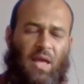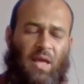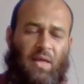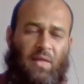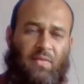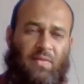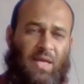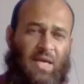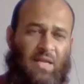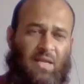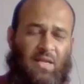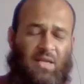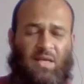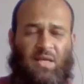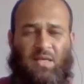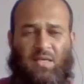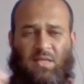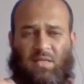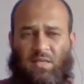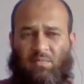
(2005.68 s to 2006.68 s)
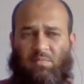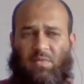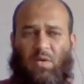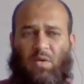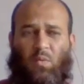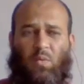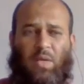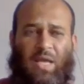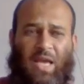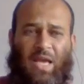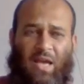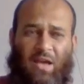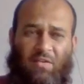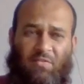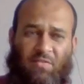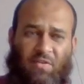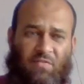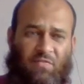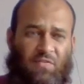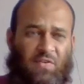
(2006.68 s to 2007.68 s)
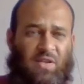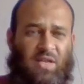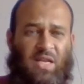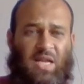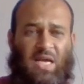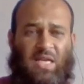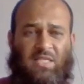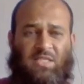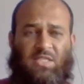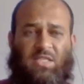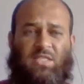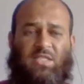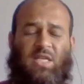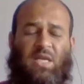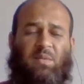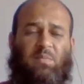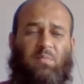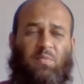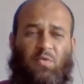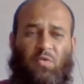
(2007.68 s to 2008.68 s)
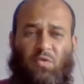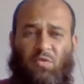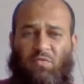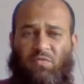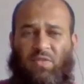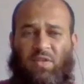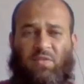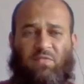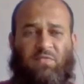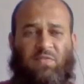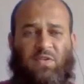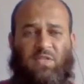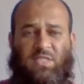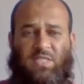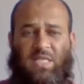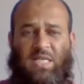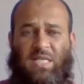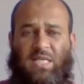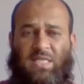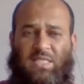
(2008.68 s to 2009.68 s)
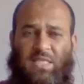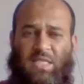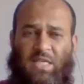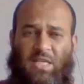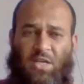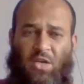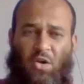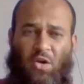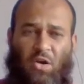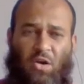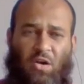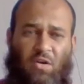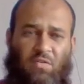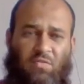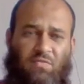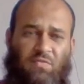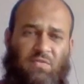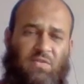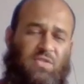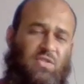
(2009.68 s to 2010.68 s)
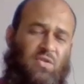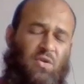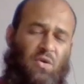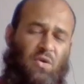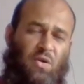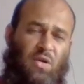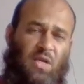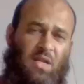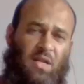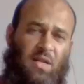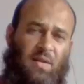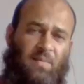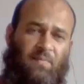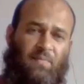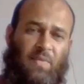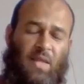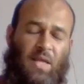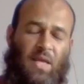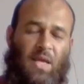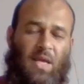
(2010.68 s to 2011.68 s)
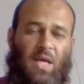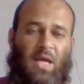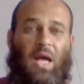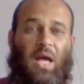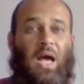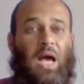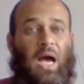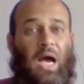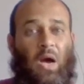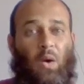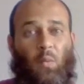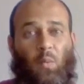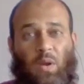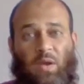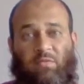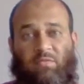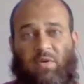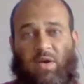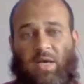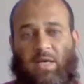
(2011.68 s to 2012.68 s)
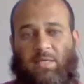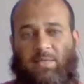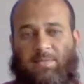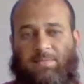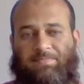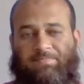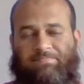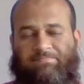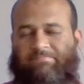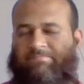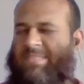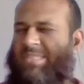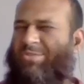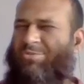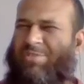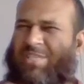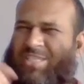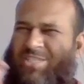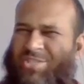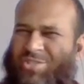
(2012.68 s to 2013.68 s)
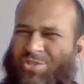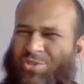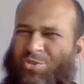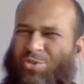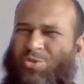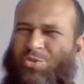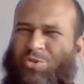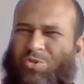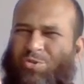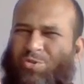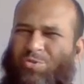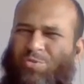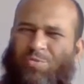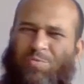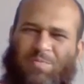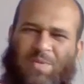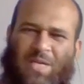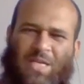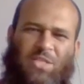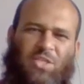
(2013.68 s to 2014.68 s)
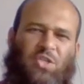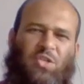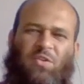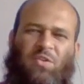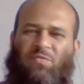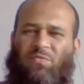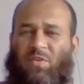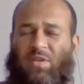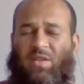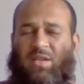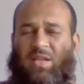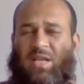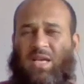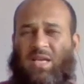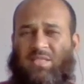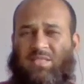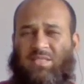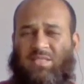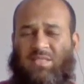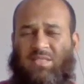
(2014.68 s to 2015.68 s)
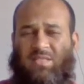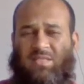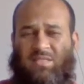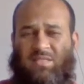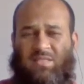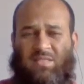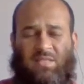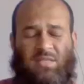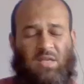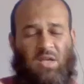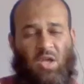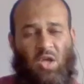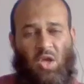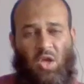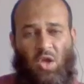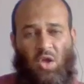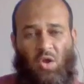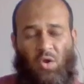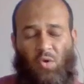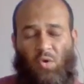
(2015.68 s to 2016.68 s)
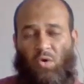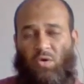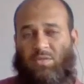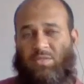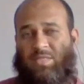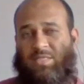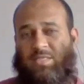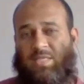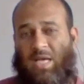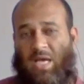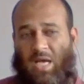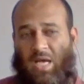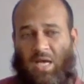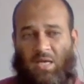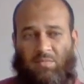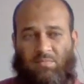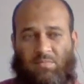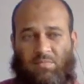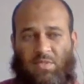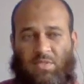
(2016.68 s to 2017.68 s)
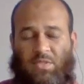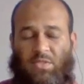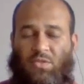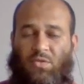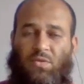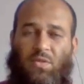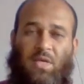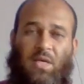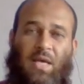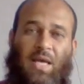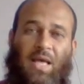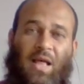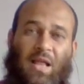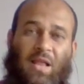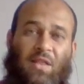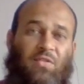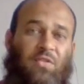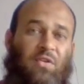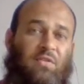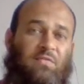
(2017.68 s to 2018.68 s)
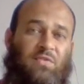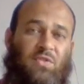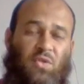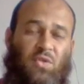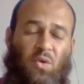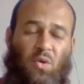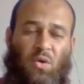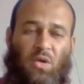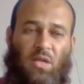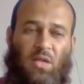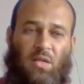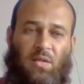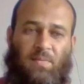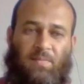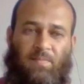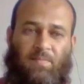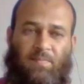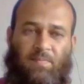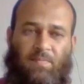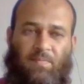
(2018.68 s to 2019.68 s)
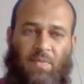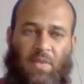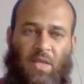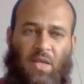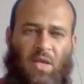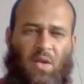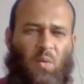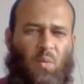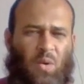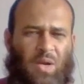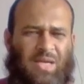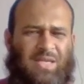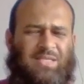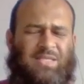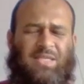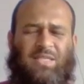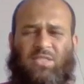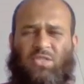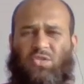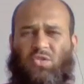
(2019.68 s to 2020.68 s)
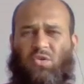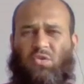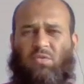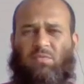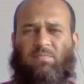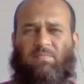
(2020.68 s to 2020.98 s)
Then we have fertilizers improve the fertility of soil. However, using too much of fertilizers causes harm to the health of soil. Why is it so?